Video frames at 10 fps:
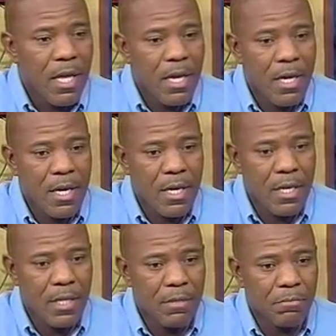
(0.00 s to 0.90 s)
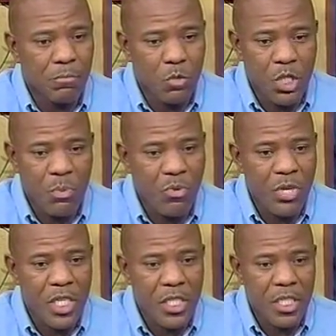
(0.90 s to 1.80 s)
Mm-hmm. Went to
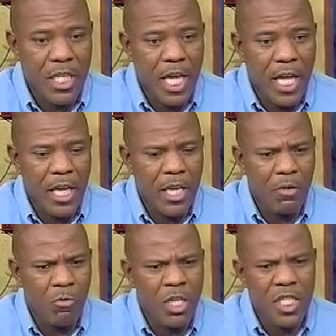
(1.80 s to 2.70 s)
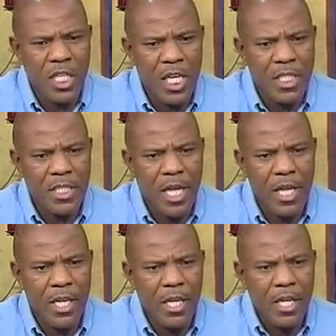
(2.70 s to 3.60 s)
prison, and one of the things
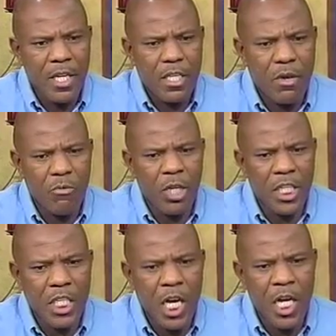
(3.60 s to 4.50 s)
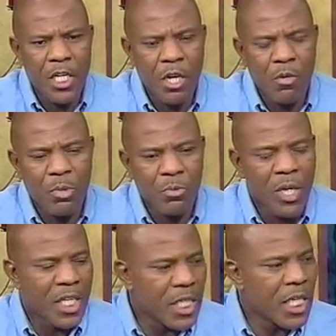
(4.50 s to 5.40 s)
that really dawned on me when
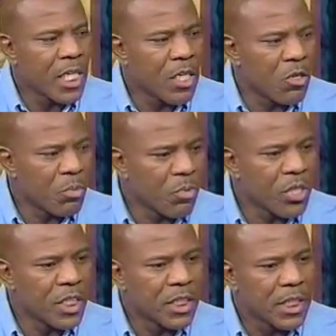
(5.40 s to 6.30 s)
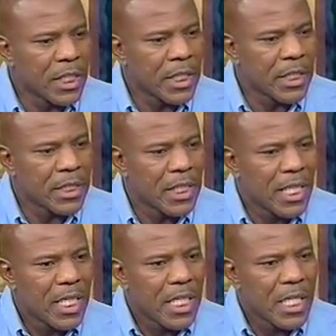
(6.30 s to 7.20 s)
I did go to prison,
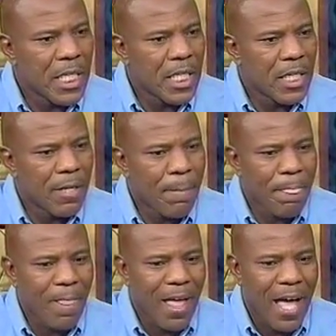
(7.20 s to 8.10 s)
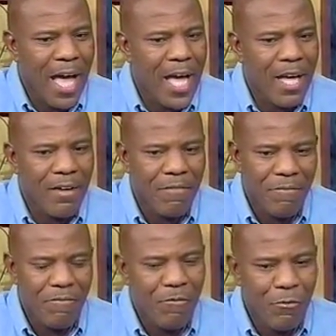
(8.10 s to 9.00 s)
mm-hmm. is I
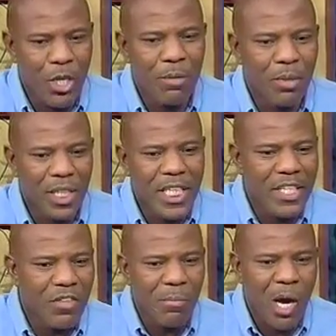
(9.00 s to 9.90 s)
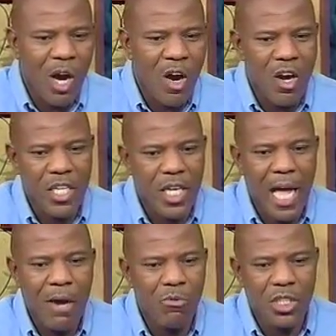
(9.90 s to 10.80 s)
really believed in my heart that
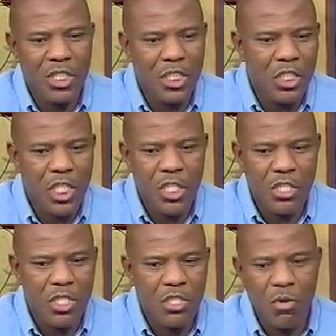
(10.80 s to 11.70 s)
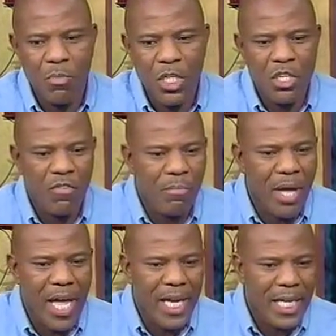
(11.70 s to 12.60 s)
I wasn't just so much of a
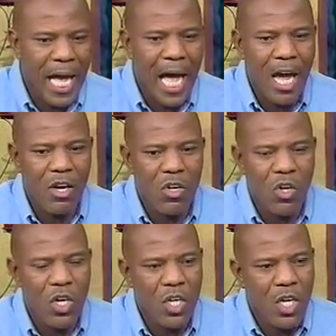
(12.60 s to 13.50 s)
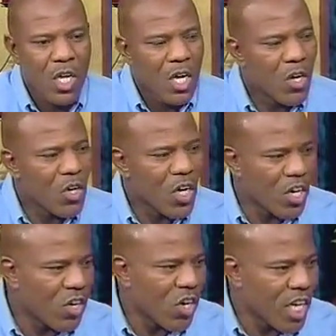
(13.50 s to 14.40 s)
bad guy, or mm-hmm.
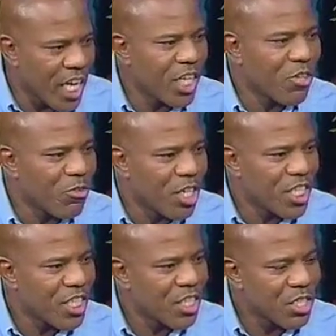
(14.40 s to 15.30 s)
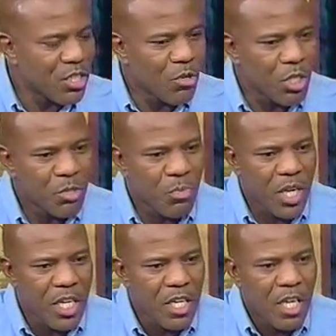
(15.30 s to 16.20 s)
Or ignorant, mm-hmm. so to
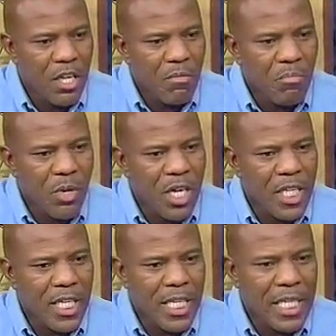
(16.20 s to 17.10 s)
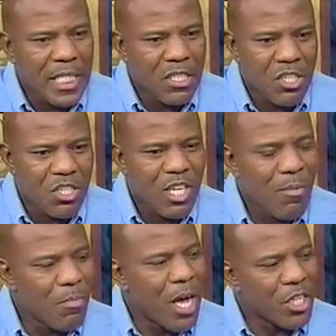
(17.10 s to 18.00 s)
speak, but it's just
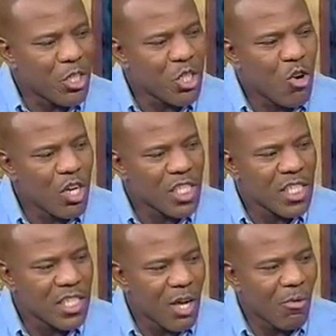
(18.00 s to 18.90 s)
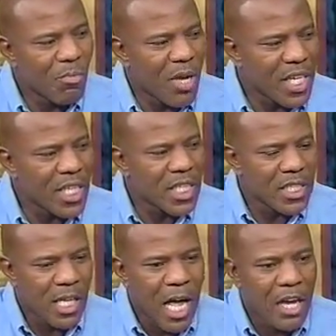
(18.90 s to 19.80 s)
some about the choices that we make in
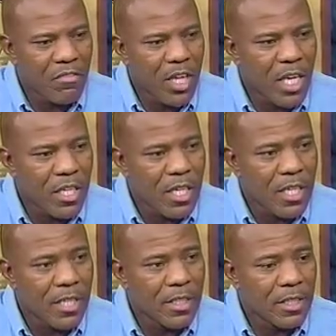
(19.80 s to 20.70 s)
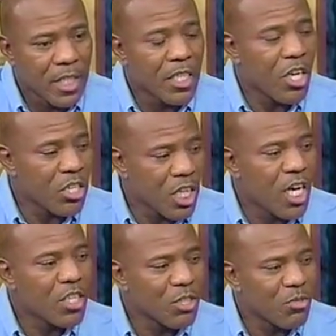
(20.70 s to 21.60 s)
this life that that there's
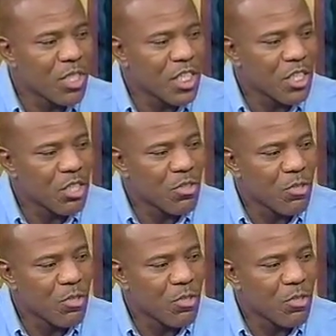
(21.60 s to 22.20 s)
consequences, mm-hmm.